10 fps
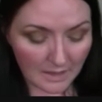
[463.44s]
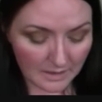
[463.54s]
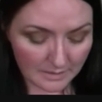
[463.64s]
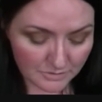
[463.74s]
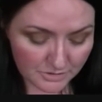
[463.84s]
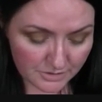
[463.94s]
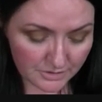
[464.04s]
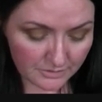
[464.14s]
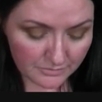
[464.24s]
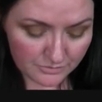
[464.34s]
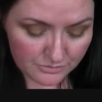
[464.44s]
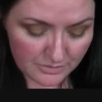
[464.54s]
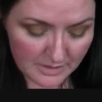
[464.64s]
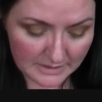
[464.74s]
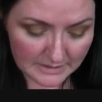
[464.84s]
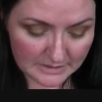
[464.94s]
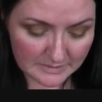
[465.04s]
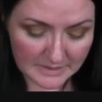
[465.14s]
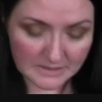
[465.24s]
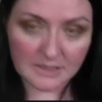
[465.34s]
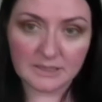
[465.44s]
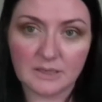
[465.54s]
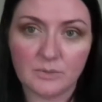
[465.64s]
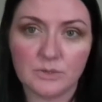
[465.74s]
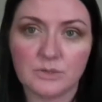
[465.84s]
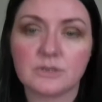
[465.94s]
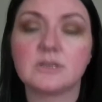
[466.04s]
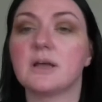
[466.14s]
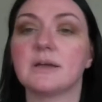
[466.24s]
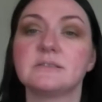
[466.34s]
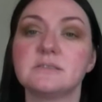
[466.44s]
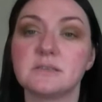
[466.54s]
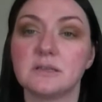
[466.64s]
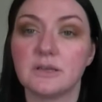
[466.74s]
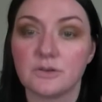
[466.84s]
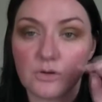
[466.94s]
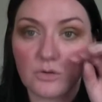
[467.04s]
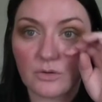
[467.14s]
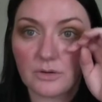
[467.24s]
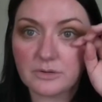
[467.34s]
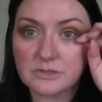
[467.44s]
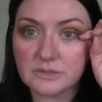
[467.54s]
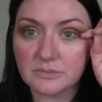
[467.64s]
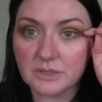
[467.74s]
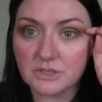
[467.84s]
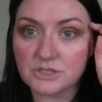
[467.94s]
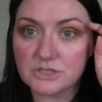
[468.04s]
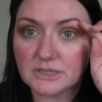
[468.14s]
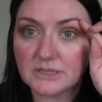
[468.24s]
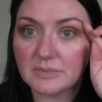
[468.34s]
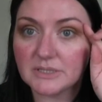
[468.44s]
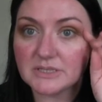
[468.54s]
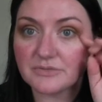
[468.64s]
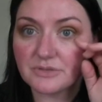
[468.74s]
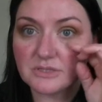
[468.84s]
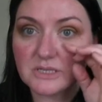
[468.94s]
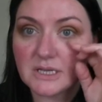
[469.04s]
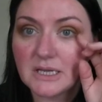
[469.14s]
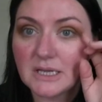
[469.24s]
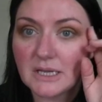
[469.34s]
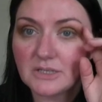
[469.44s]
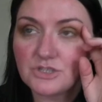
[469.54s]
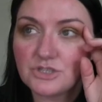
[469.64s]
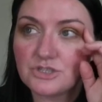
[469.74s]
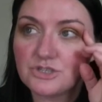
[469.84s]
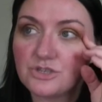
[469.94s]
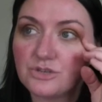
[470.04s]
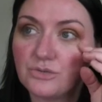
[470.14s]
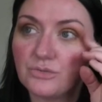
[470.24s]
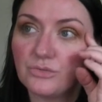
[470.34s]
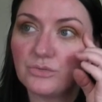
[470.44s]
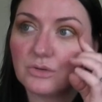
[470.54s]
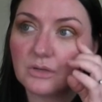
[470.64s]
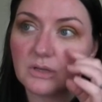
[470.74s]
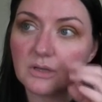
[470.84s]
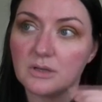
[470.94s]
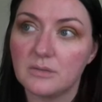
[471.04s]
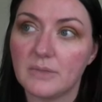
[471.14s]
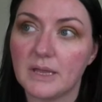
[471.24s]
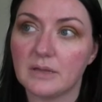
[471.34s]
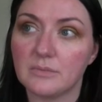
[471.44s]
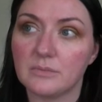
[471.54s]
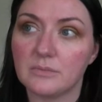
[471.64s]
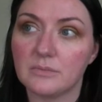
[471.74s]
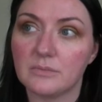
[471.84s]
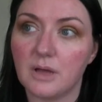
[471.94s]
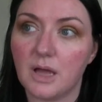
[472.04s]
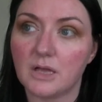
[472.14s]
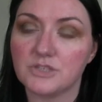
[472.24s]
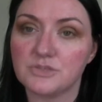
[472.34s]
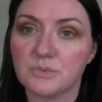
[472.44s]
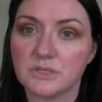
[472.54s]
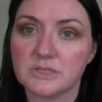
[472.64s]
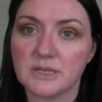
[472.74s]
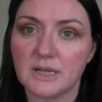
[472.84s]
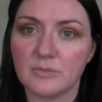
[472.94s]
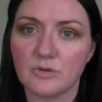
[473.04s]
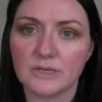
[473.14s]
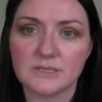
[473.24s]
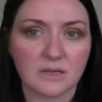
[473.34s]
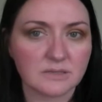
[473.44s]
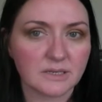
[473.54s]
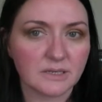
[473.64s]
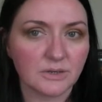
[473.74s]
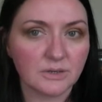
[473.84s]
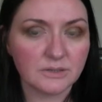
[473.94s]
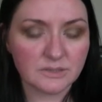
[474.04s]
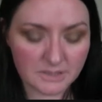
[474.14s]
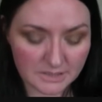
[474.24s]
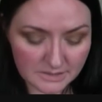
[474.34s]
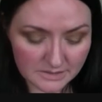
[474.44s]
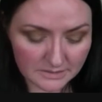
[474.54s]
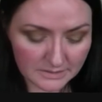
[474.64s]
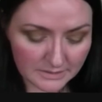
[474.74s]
And I'm just going to try this because I think it will look nice in the inner corner, something just a little bit different. It's just to make it, I just want a slightly more exotic look to this,